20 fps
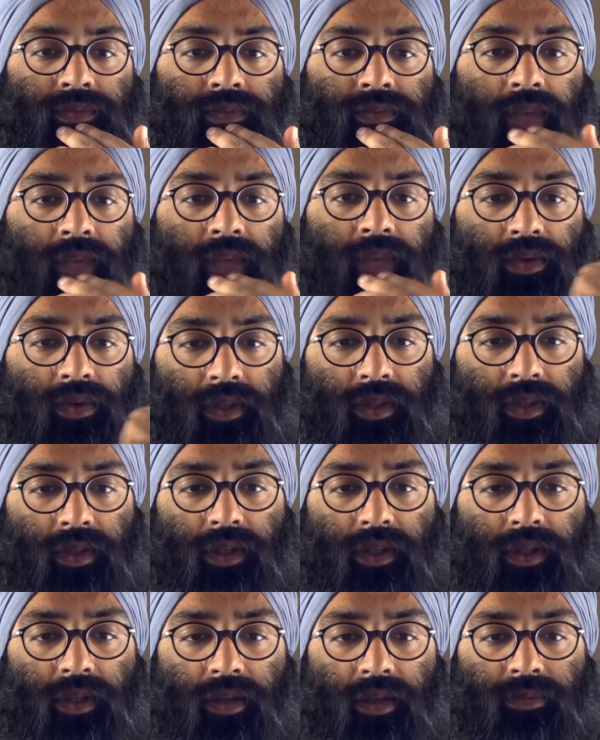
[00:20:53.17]
That was a good
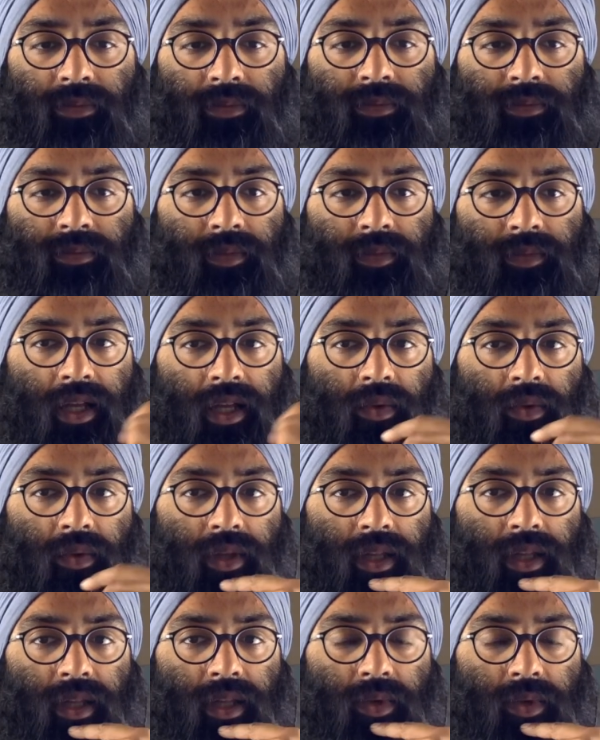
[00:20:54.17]
game. I'm glad I
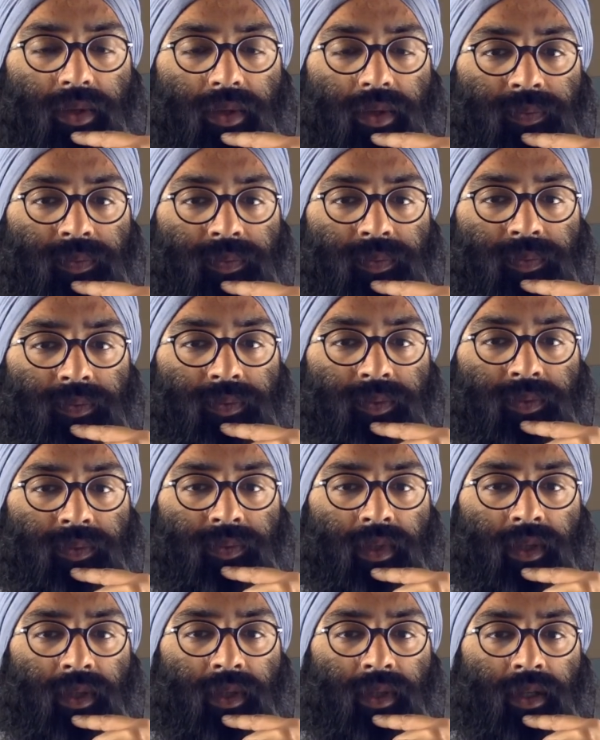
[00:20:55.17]
won that one.
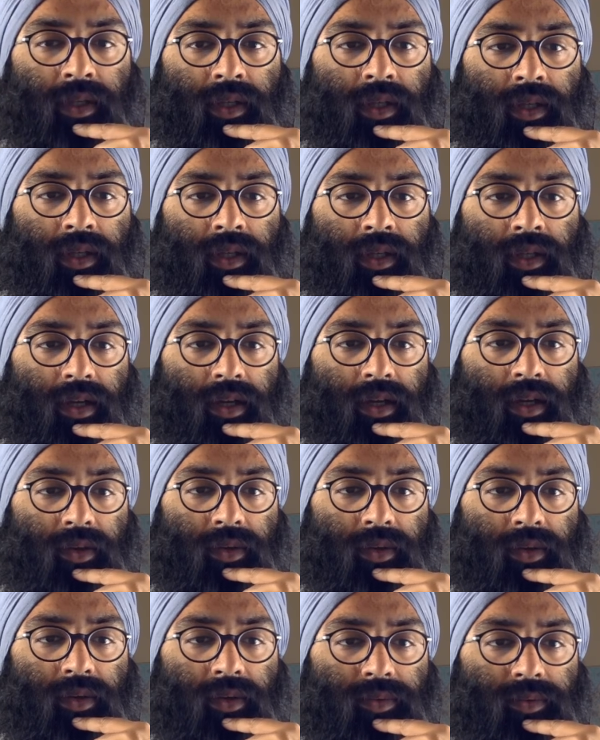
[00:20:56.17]

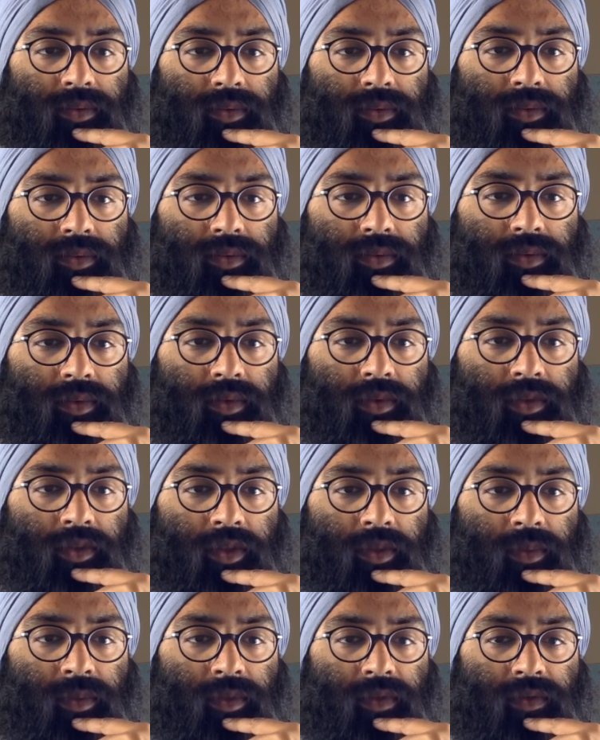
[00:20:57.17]
Now, in
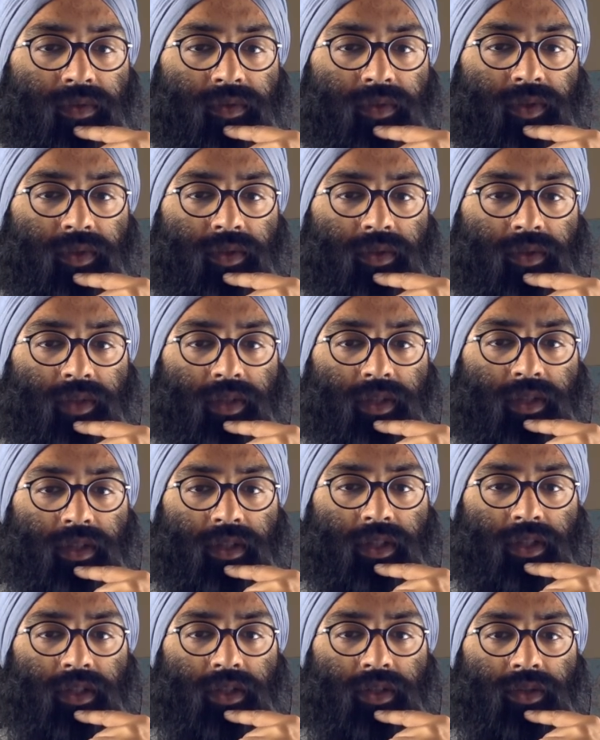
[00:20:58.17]
terms of,
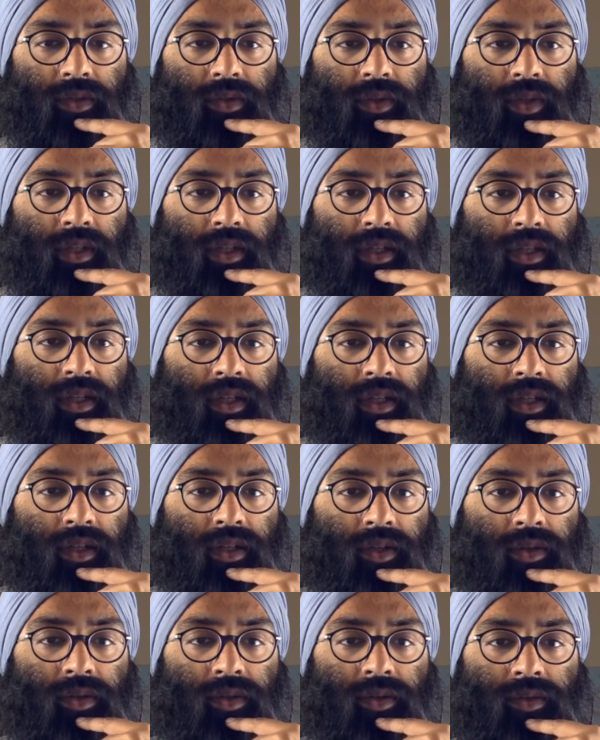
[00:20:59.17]
let's do the,
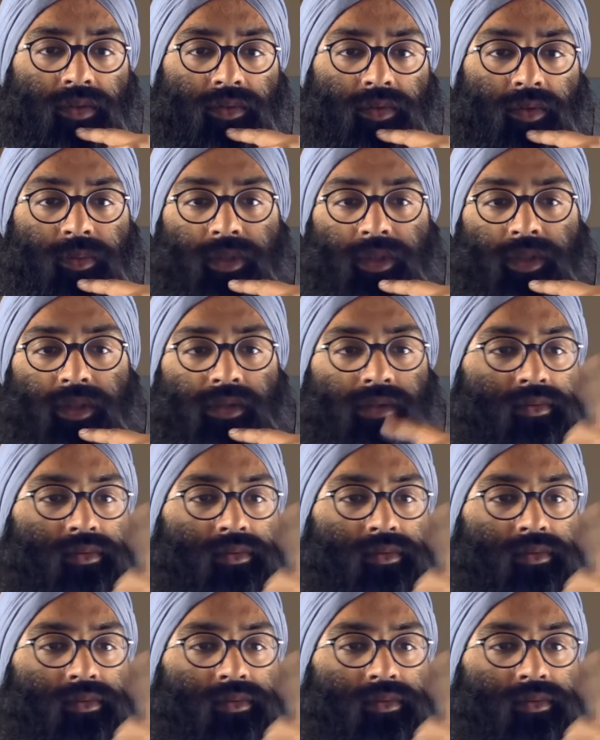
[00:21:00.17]
oh, whoops.